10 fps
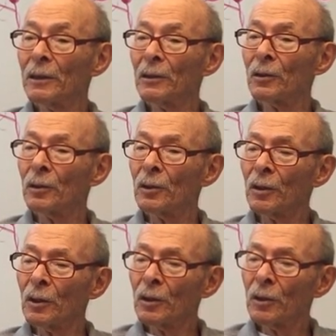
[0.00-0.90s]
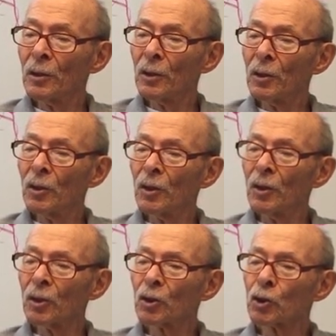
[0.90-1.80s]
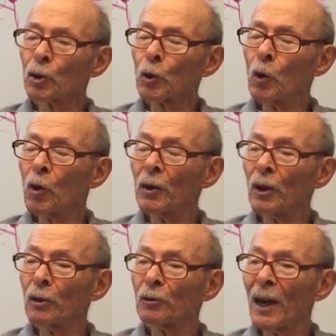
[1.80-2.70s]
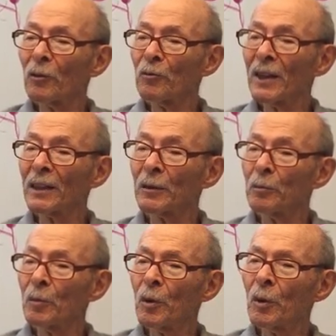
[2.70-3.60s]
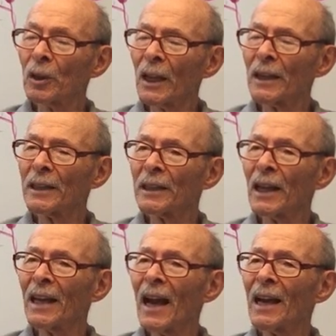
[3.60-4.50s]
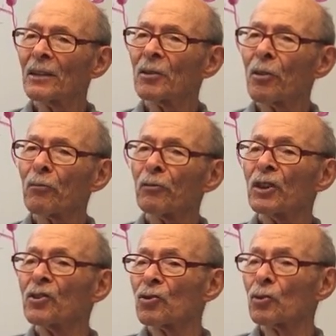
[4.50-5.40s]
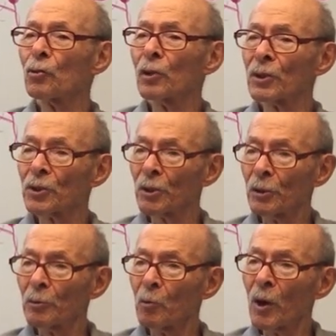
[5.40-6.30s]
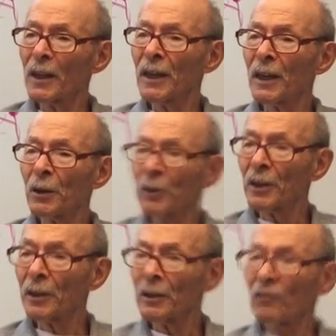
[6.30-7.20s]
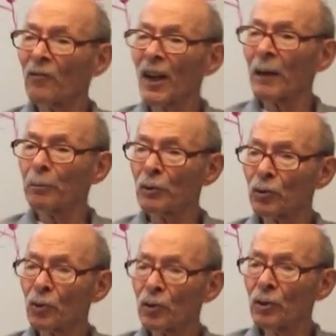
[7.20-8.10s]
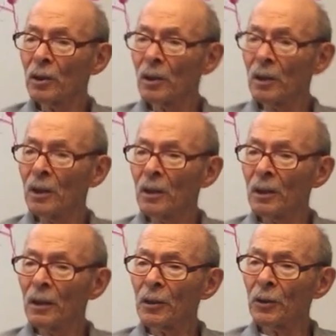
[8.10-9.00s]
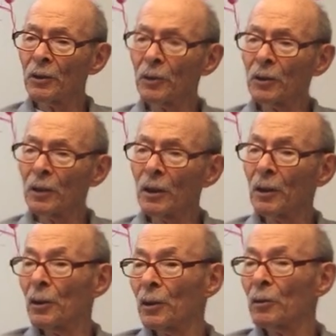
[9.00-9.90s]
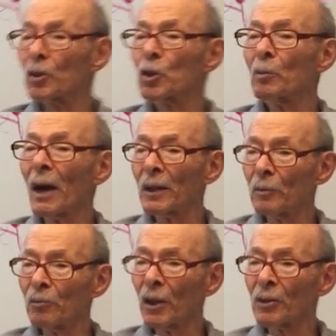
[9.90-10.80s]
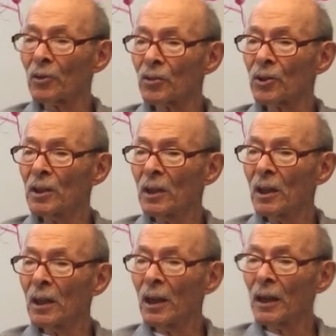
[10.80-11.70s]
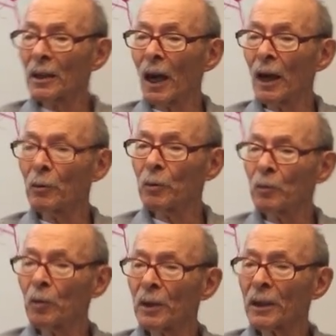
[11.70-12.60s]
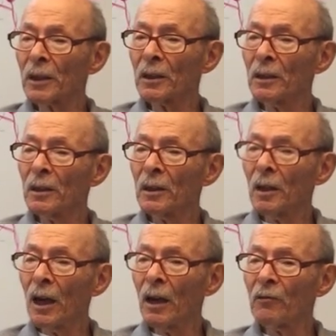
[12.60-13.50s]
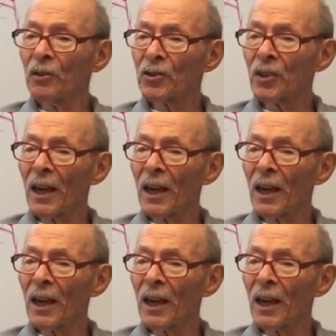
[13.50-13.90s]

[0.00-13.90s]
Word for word: in the store around Lenny. Lenny, they had three stores in one area in Flatbush. The Smiling Brothers, and I would work every